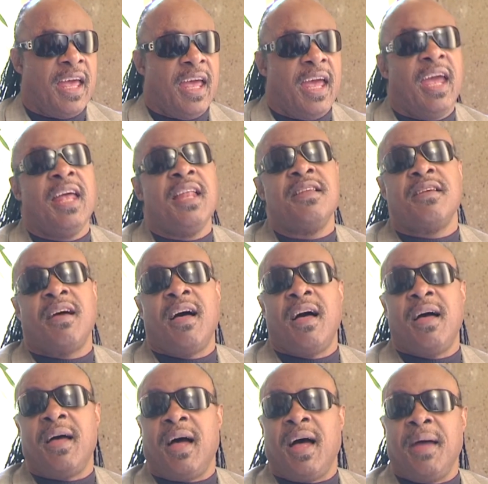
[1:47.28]
And
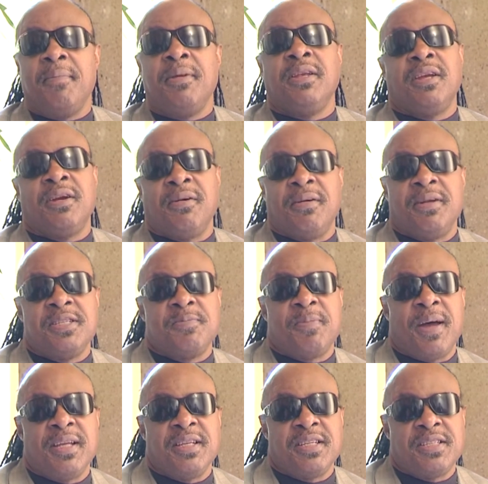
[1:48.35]
uh, I'm encouraged
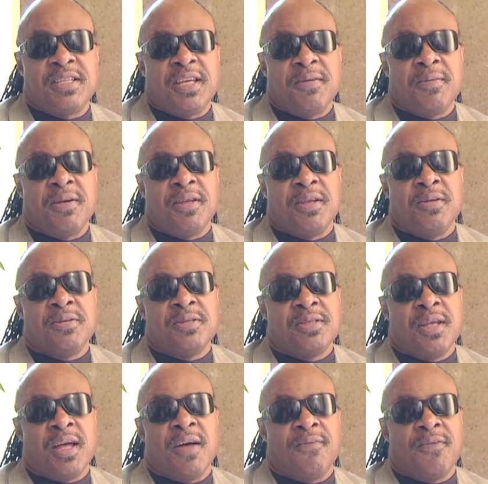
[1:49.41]
by just hearing new
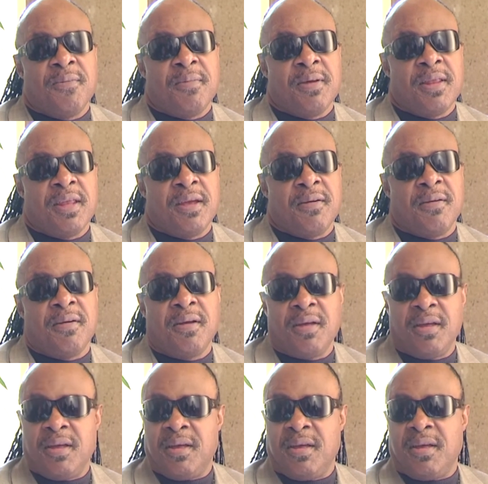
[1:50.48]
stuff. I mean, there,
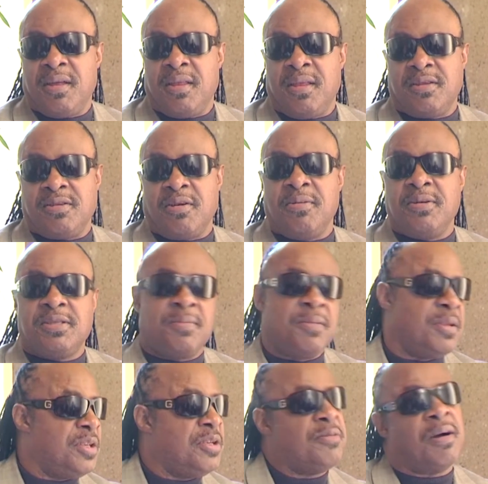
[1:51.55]
there's always
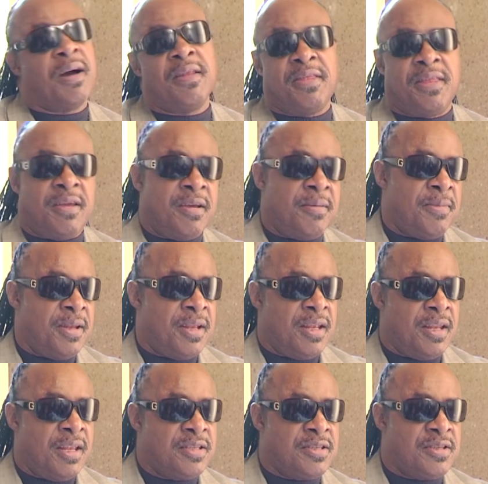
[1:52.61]
something new out there. I mean, I
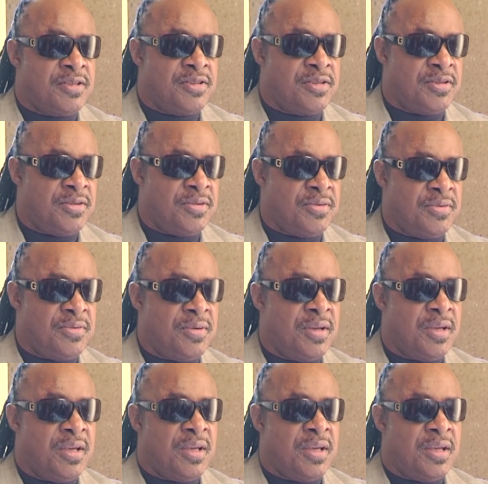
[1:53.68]
listen to
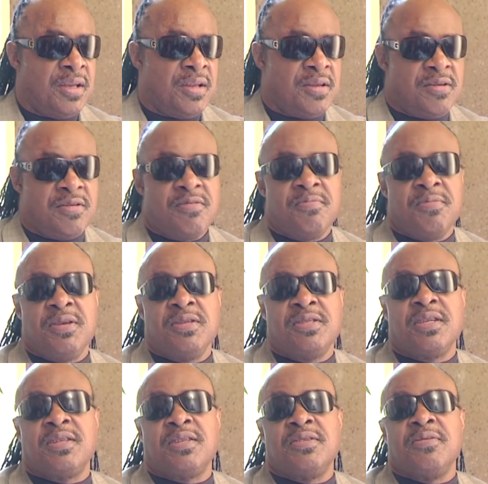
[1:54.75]
new
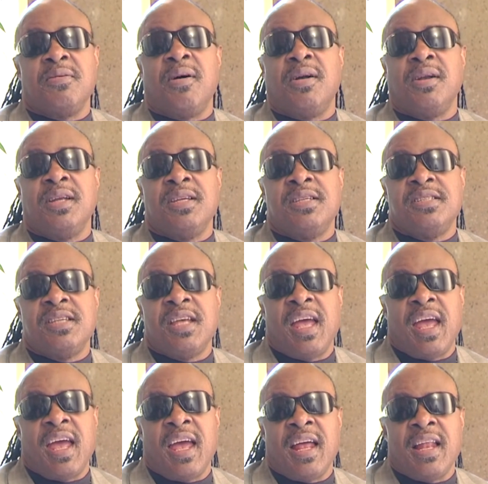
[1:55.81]
music, new artists,
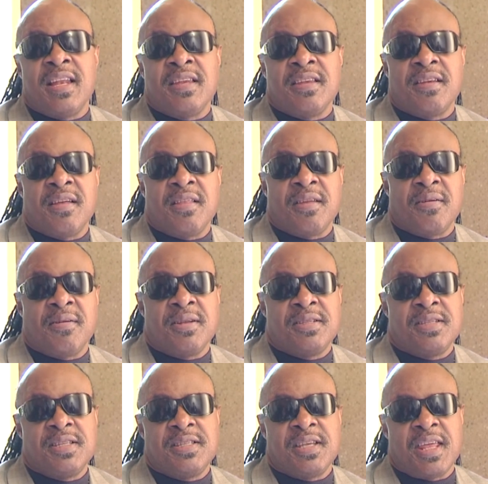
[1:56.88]
and the
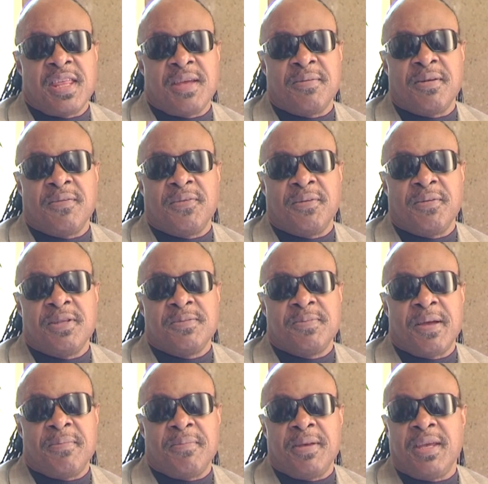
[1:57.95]
artists that say they were influenced
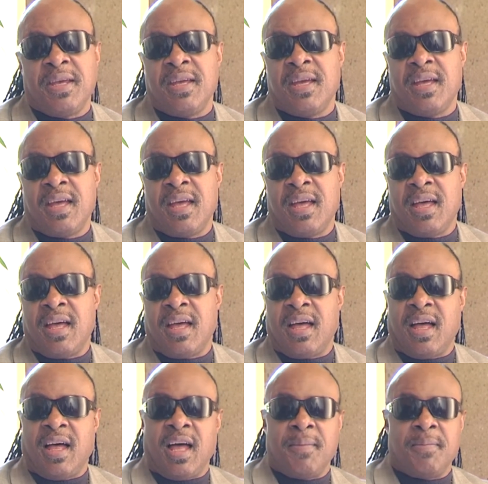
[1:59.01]
by me,
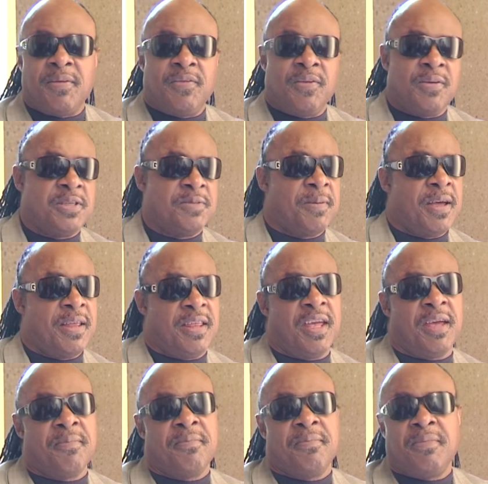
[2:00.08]
I'm influenced by
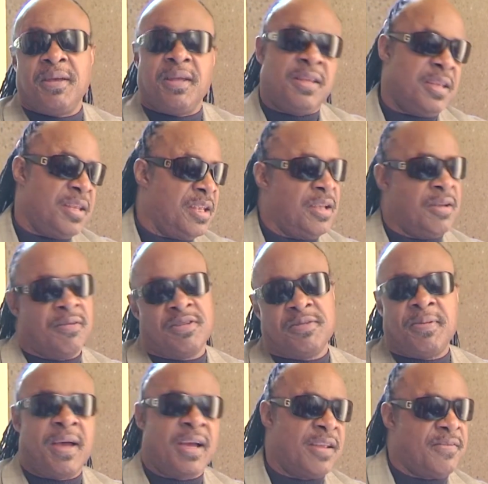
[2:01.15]
them, and it goes
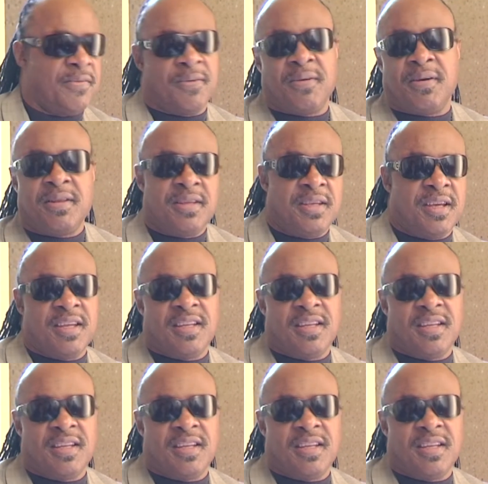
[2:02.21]
back and forth.